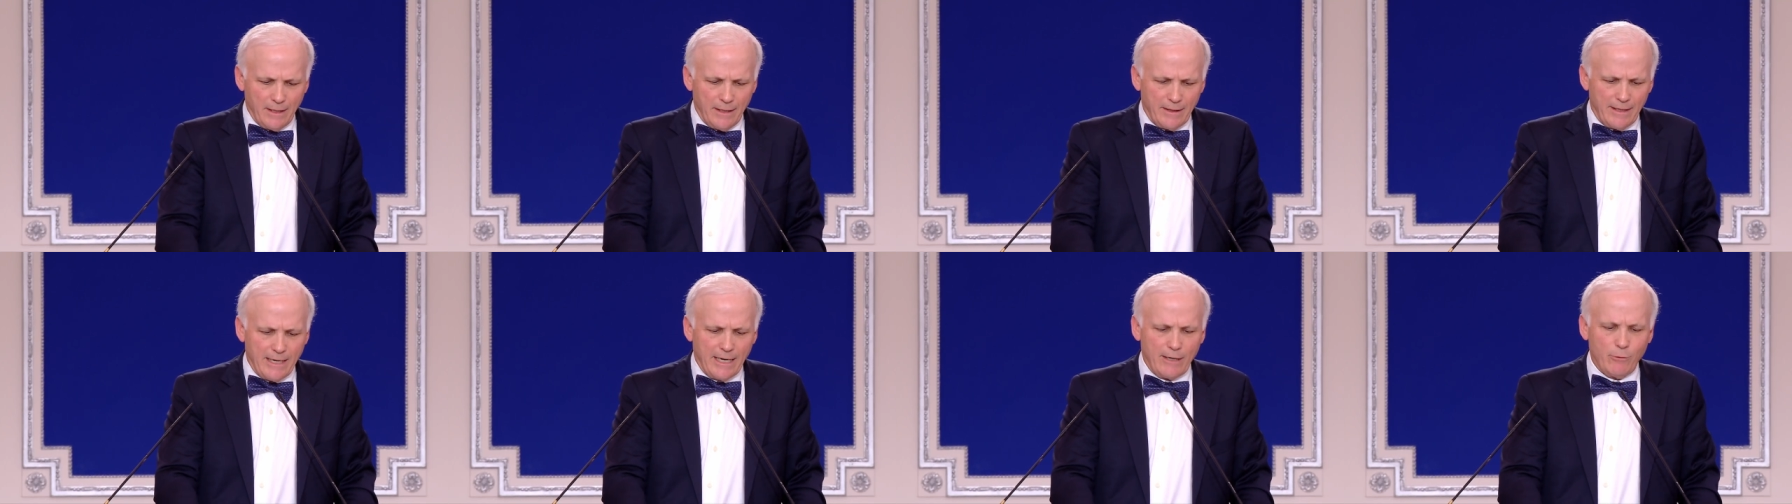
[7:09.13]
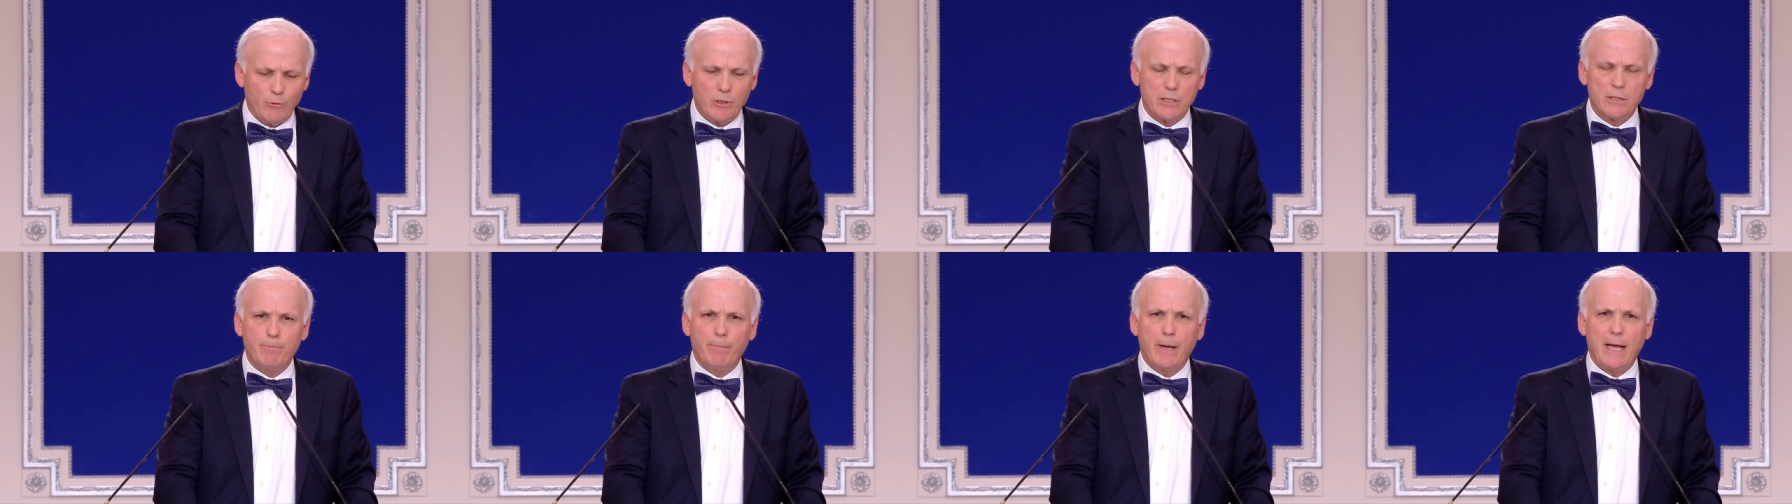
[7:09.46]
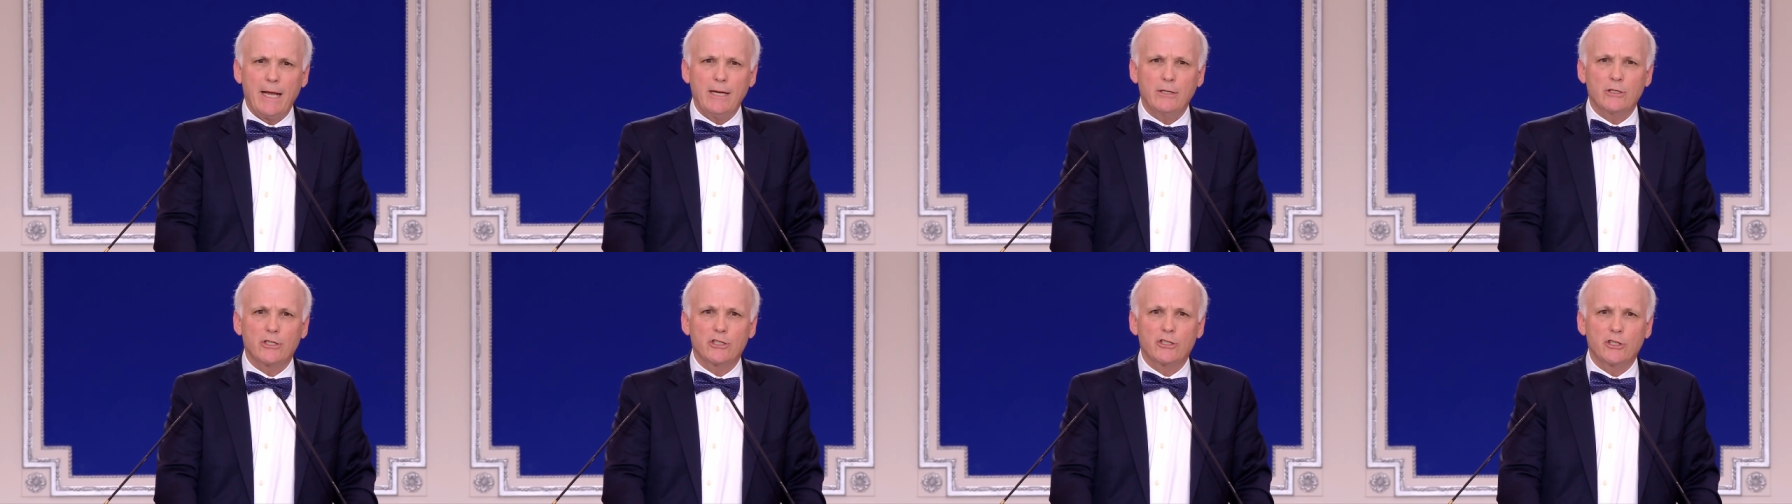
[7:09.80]
that it was
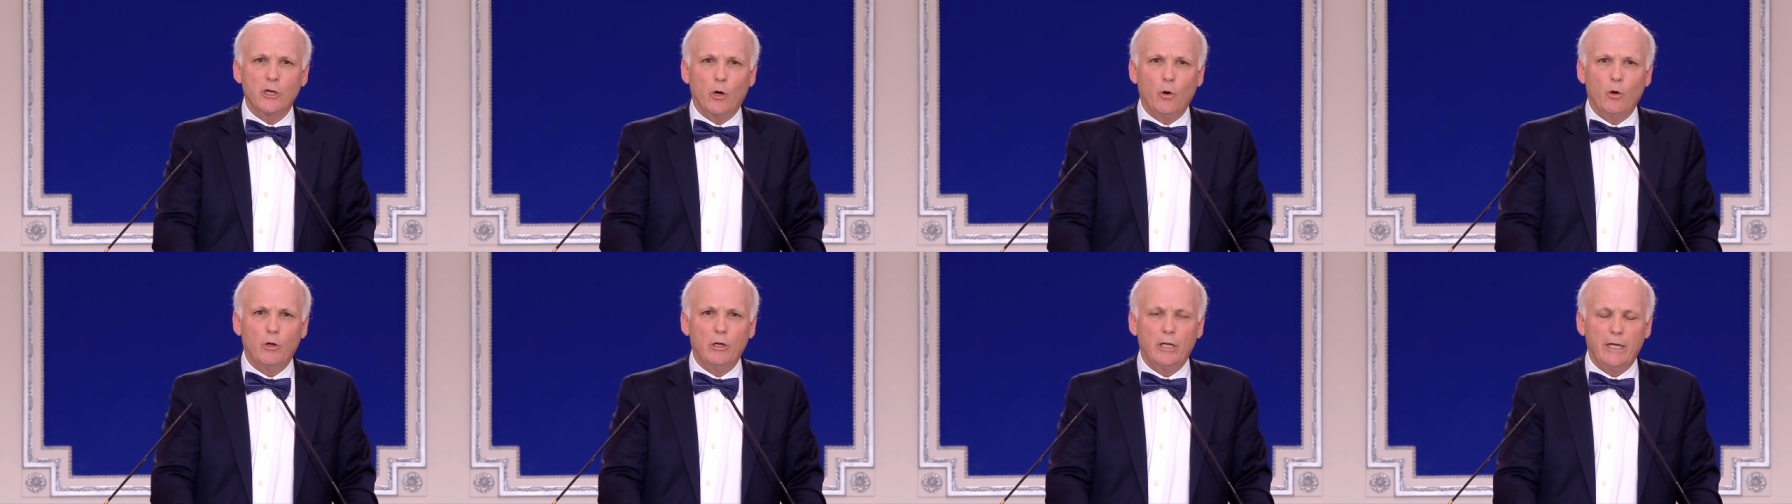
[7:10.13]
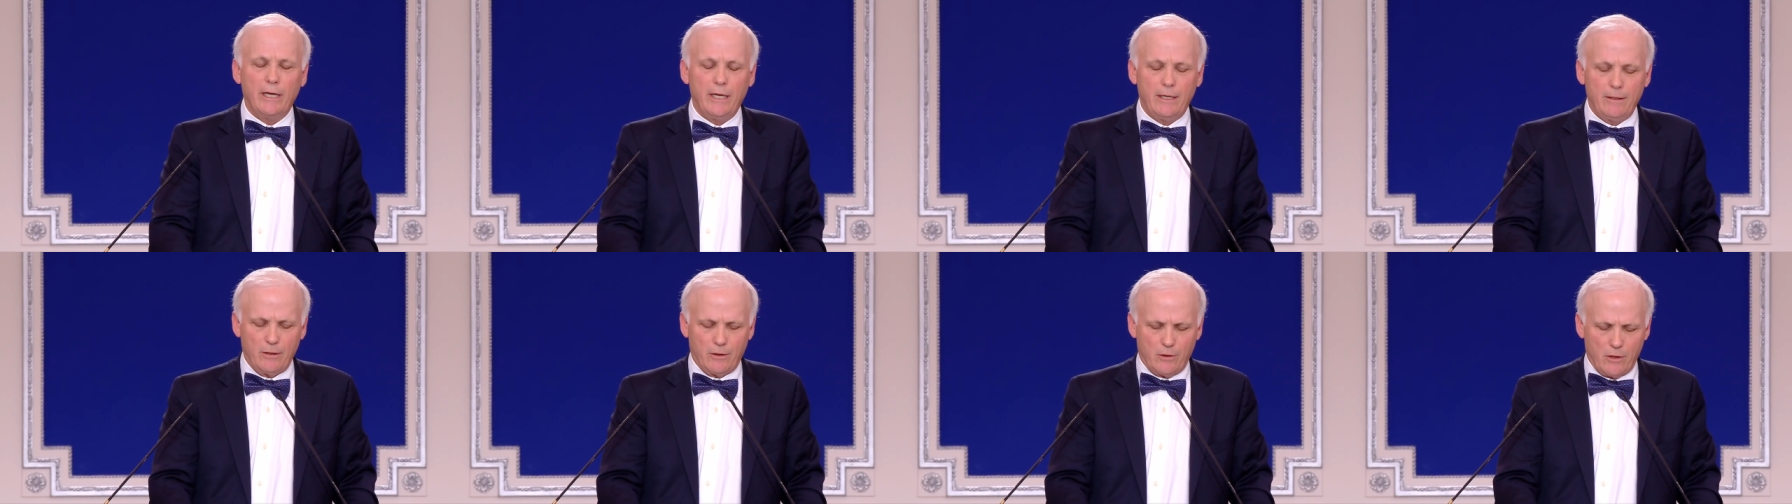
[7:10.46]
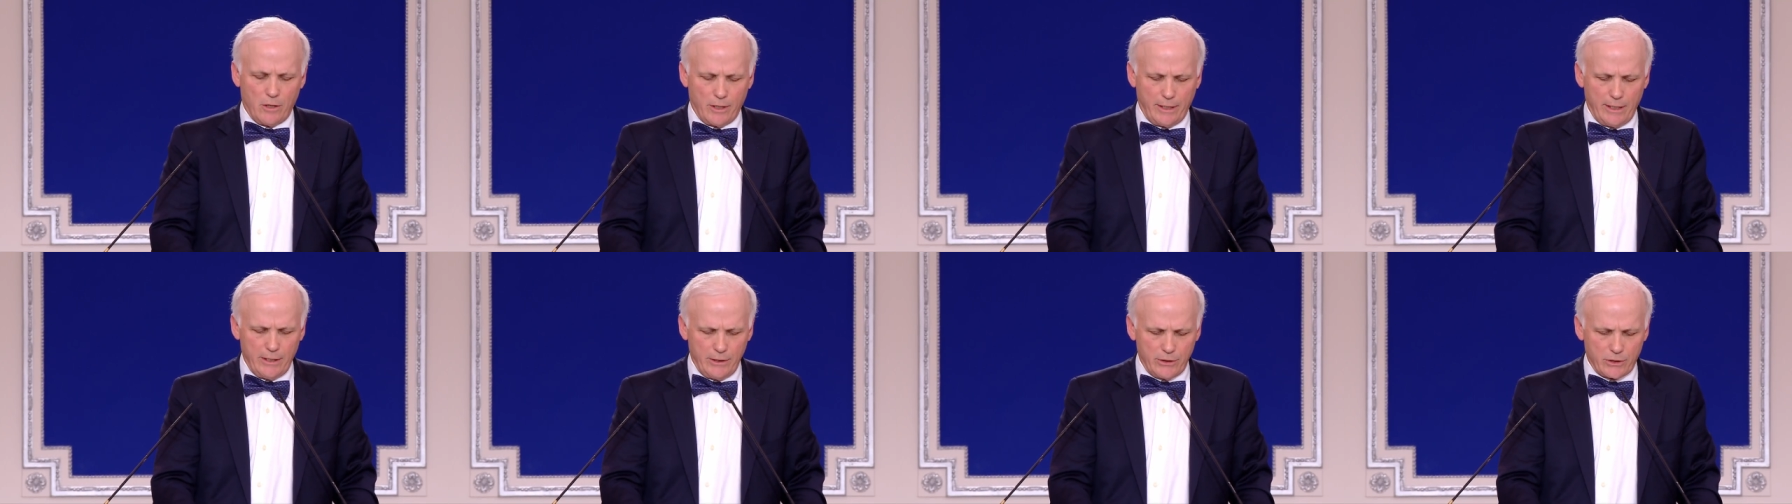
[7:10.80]
based solely
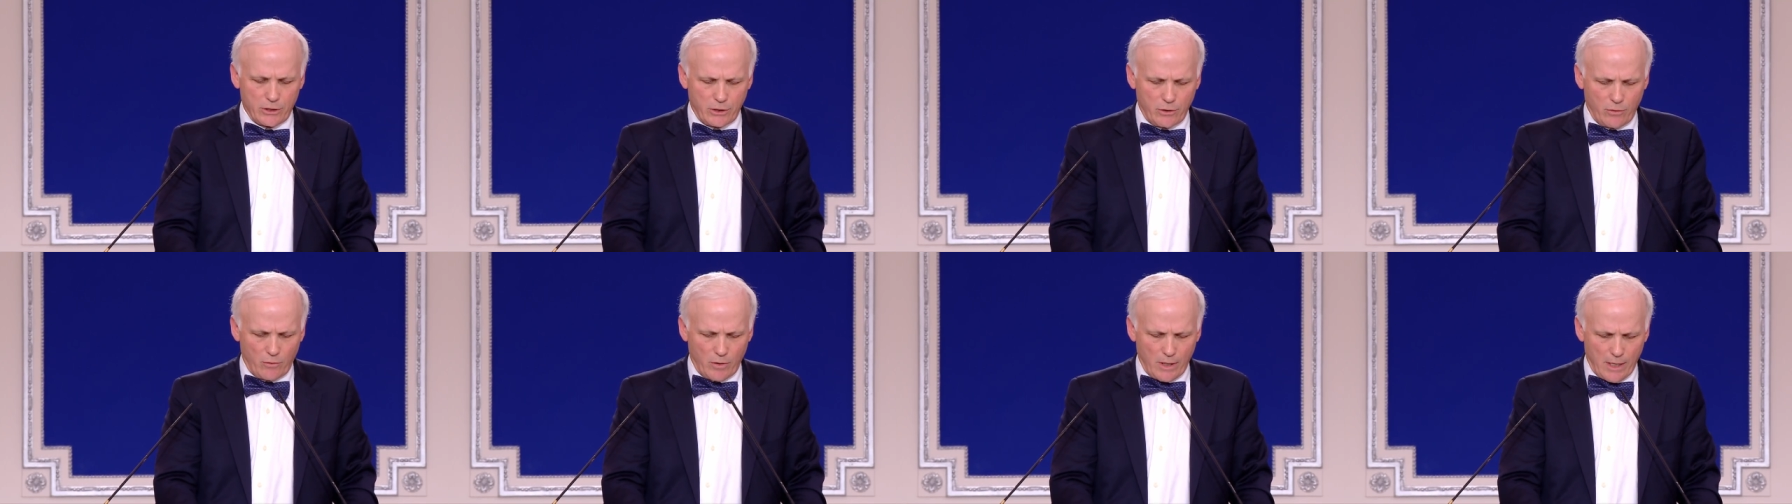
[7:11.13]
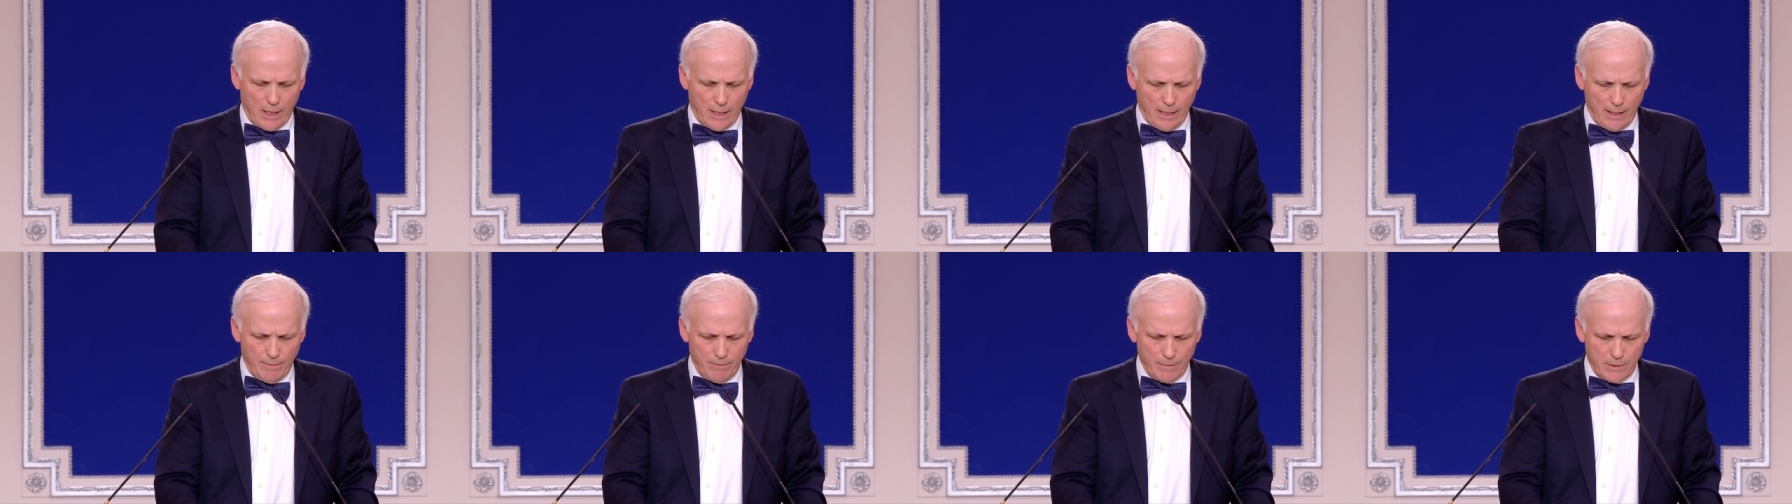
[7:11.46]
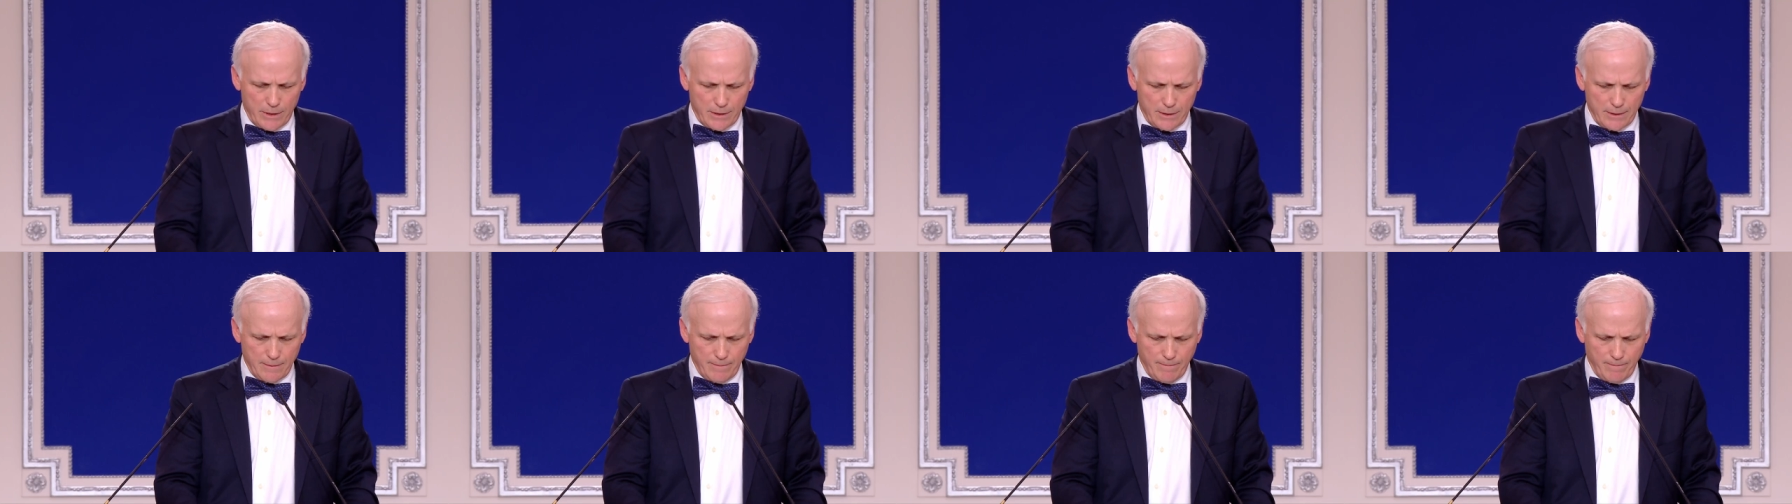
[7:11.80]
on his
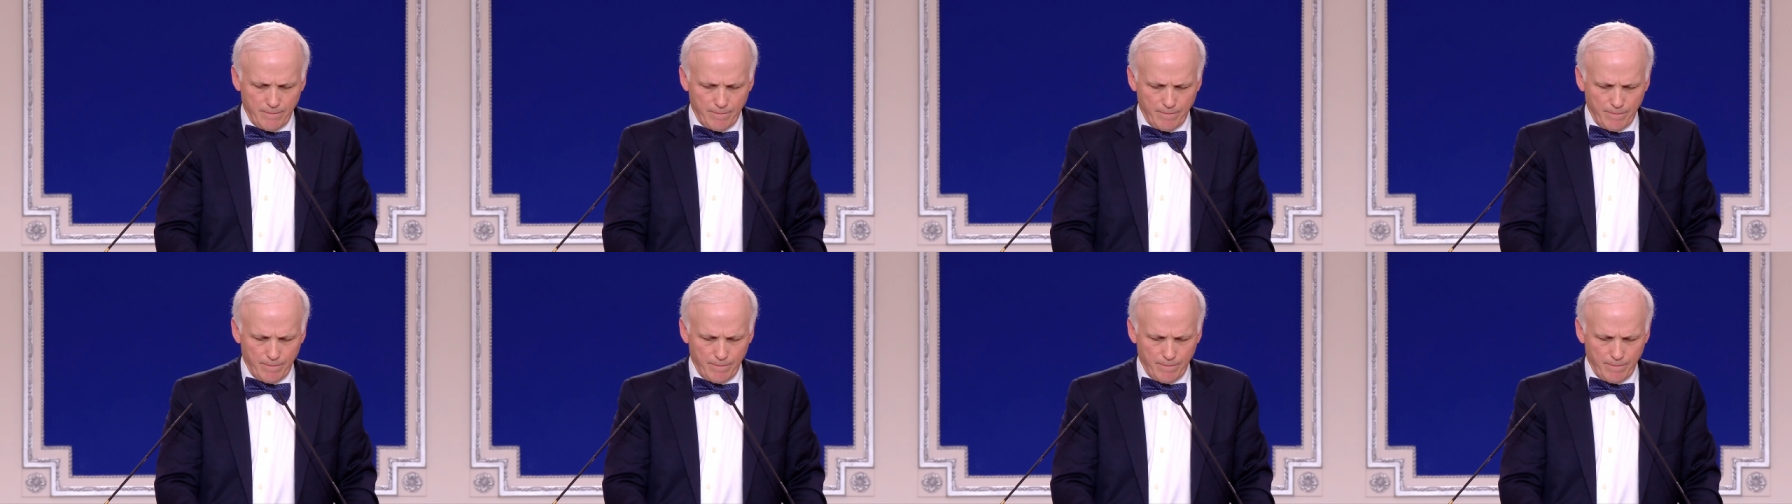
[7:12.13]
crimes.